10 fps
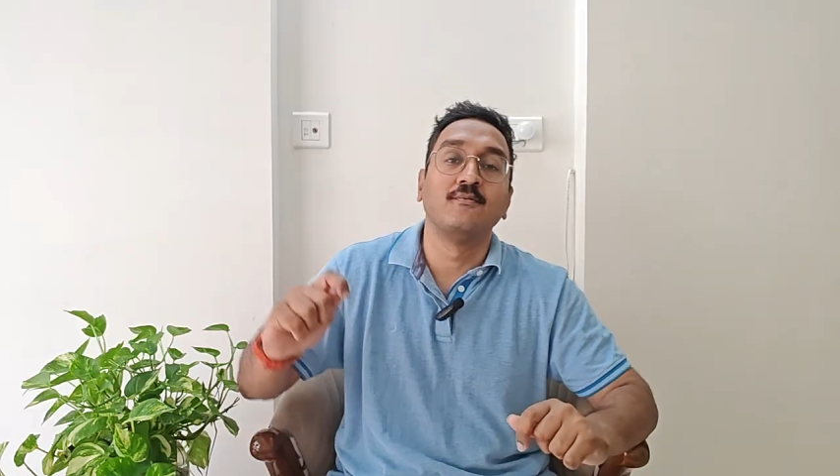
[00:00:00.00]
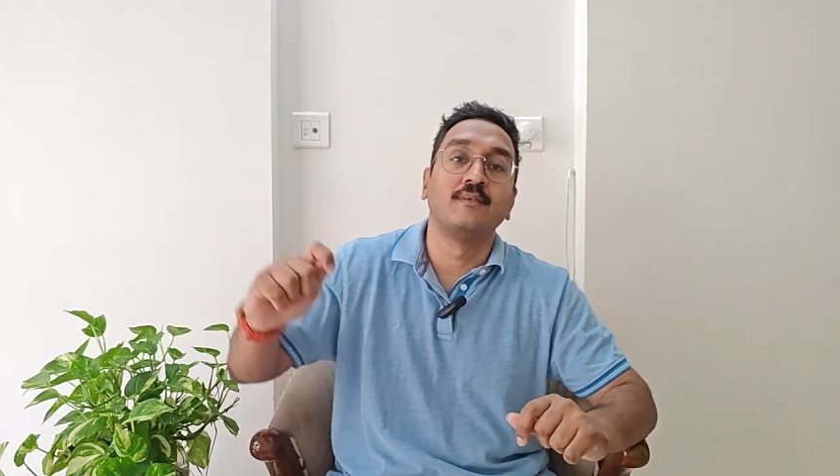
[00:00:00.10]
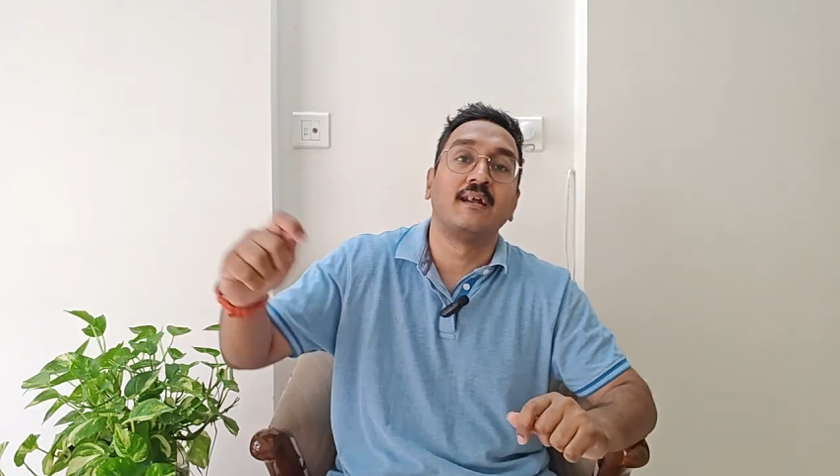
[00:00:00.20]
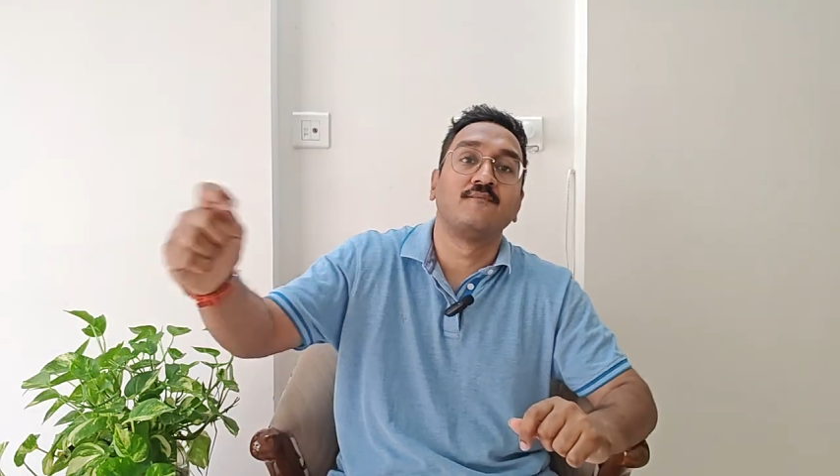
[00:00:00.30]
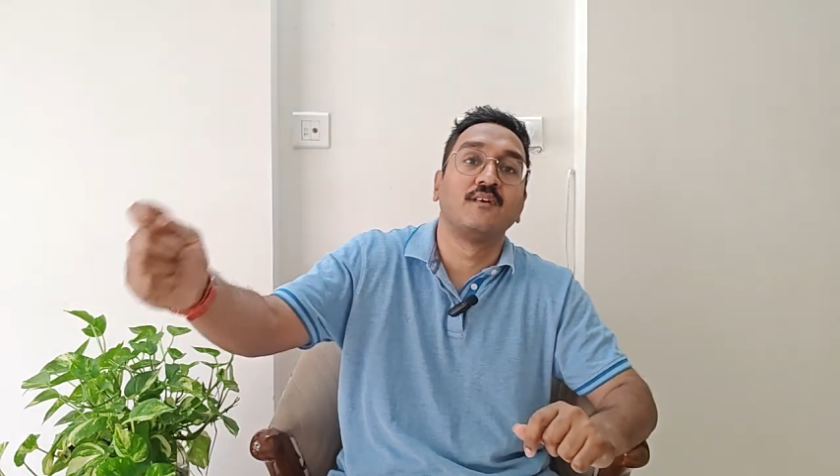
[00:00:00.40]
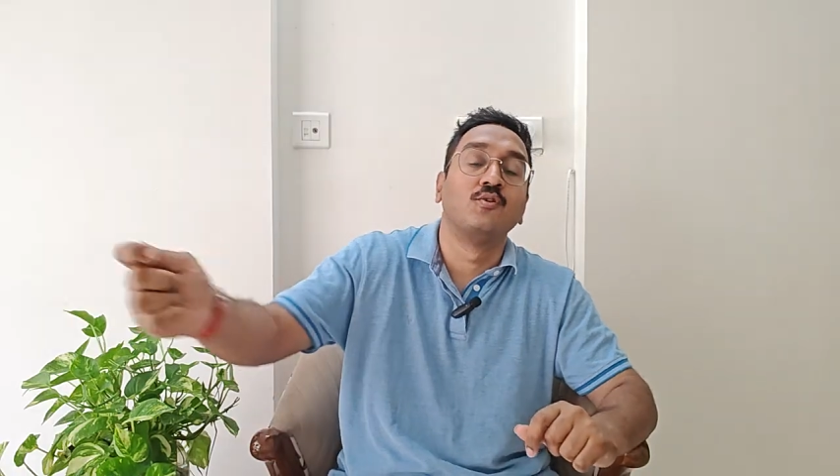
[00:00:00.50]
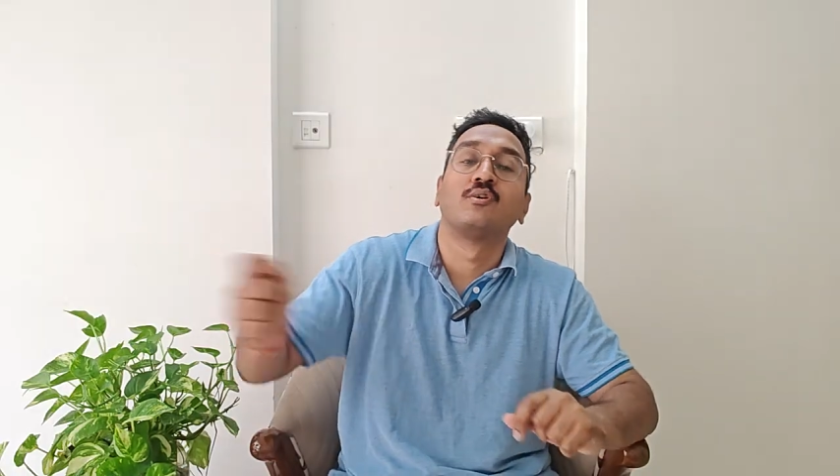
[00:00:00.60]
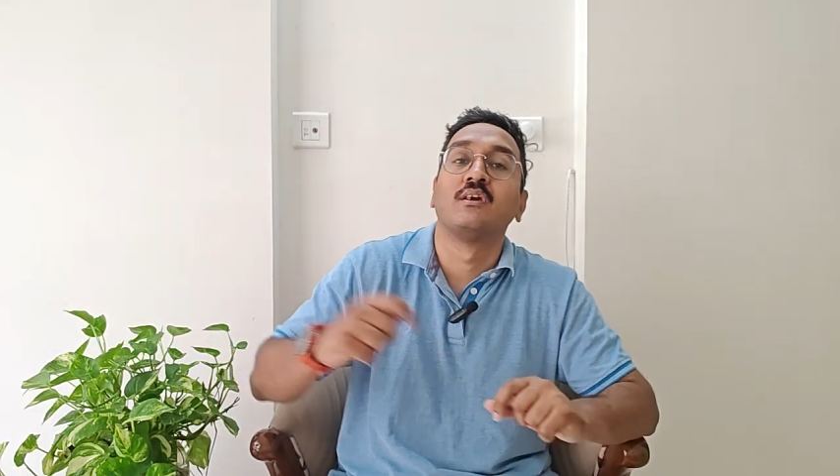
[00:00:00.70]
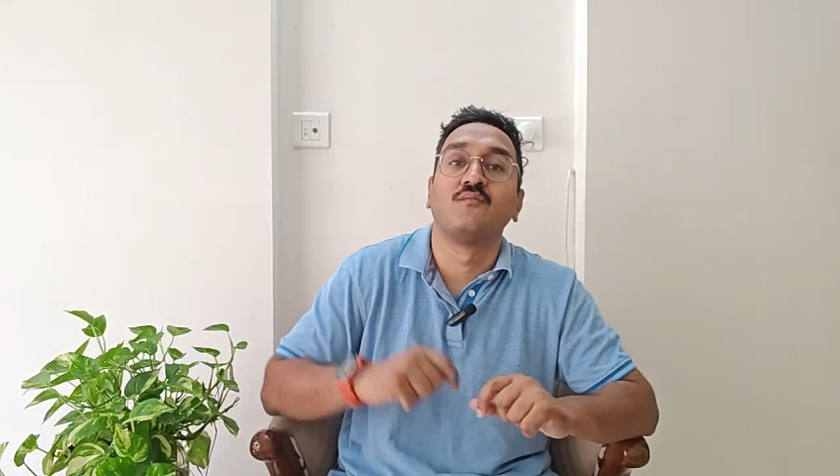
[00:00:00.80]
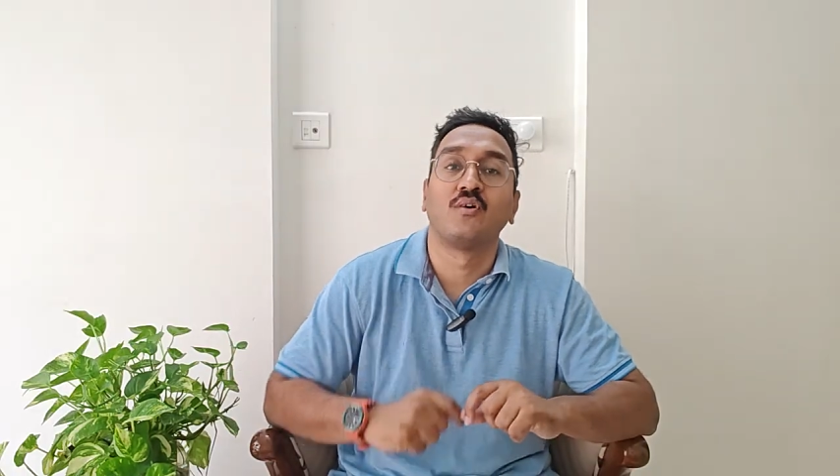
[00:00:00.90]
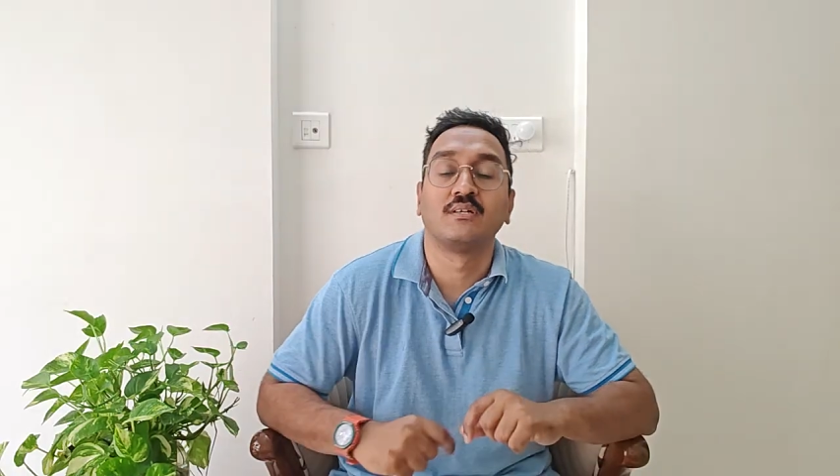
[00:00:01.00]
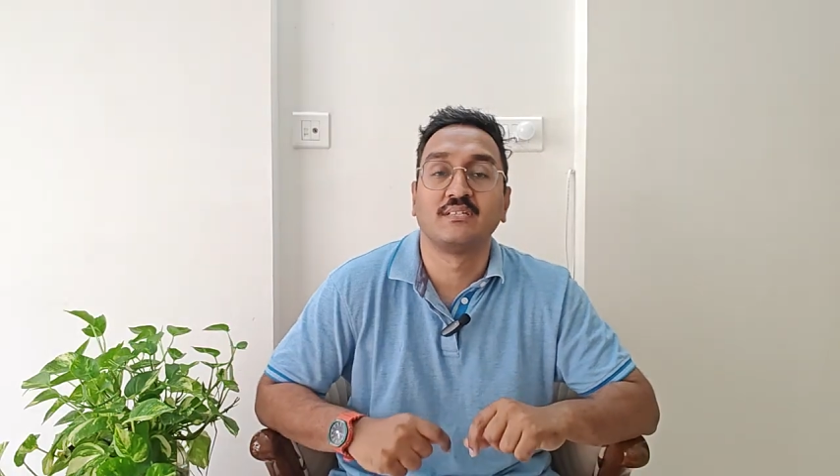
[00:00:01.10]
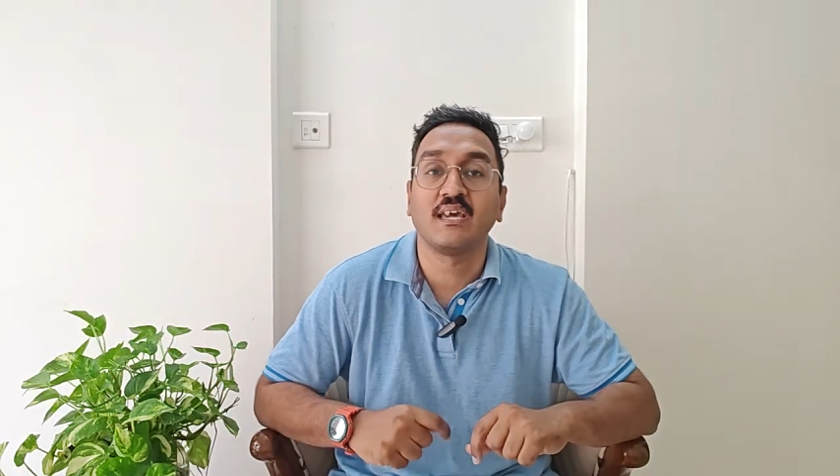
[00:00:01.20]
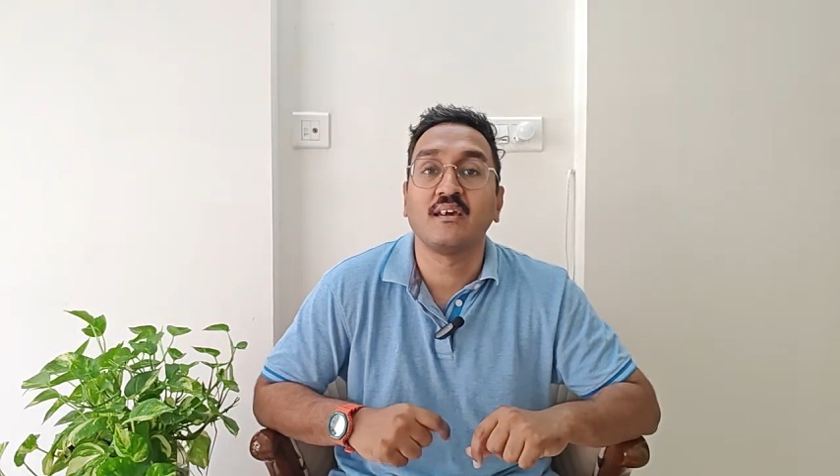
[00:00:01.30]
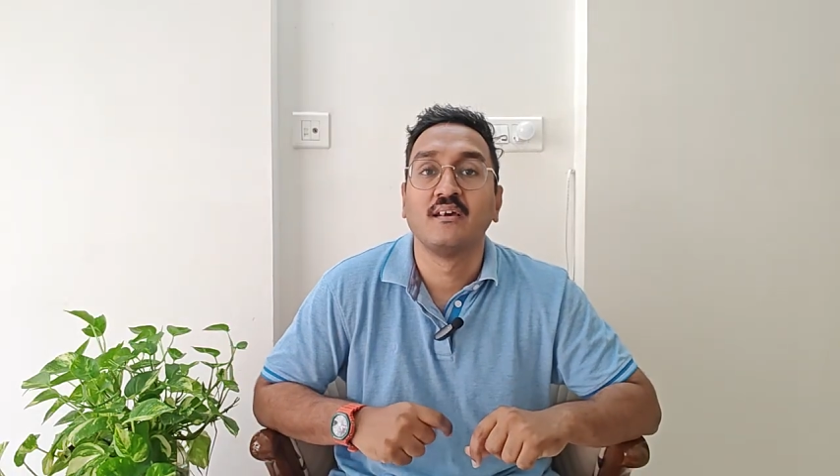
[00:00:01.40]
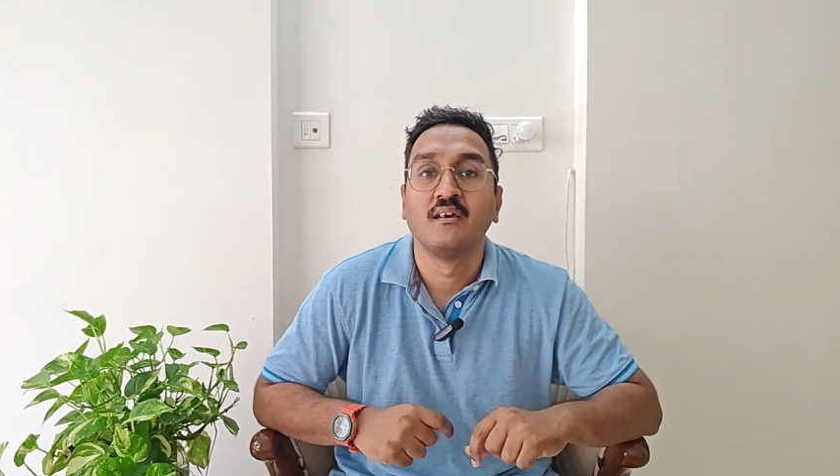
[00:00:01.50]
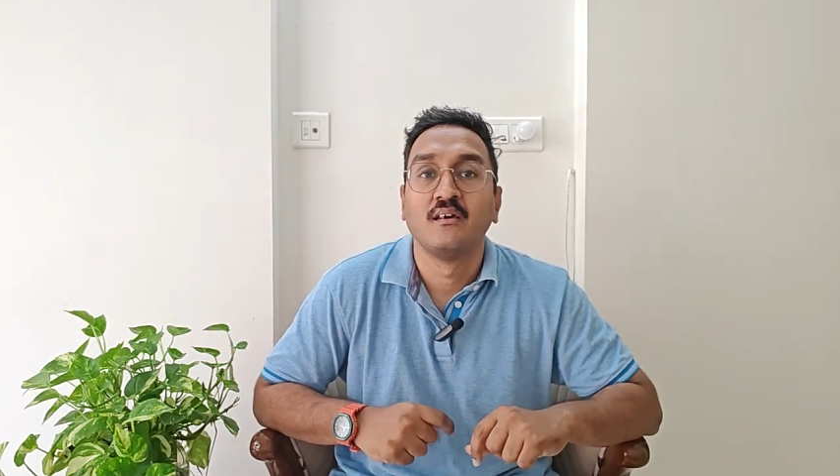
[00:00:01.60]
you that we're looking for, say,